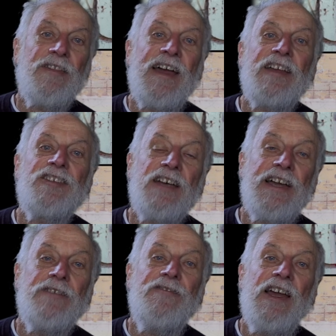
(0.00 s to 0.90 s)
that can
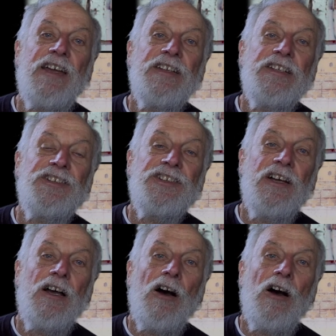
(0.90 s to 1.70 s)
take advantage